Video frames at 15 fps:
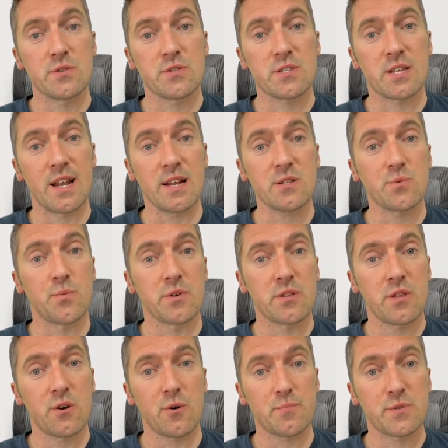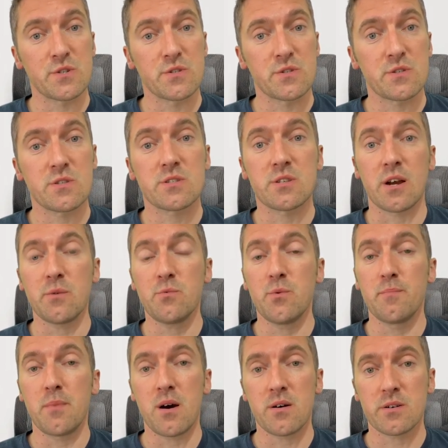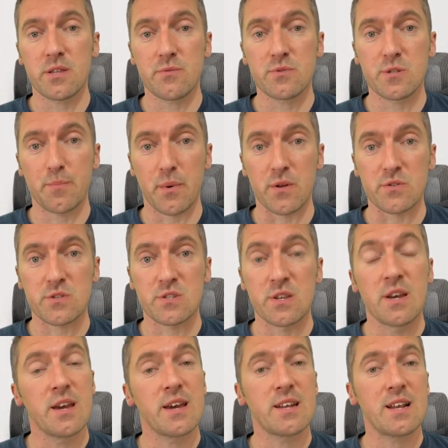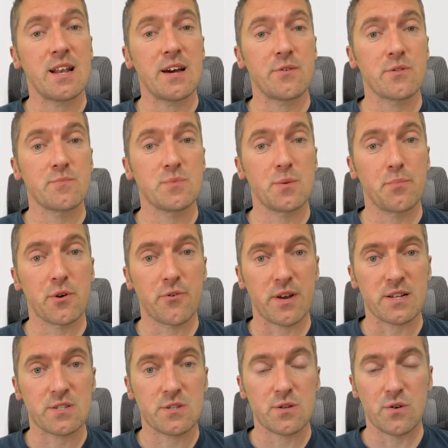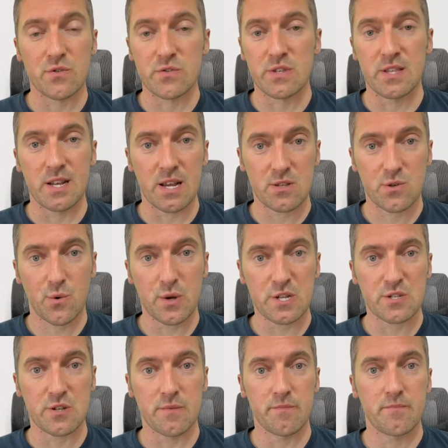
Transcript: select one of the options, the site will mark their response and allow them to progress on to the next question.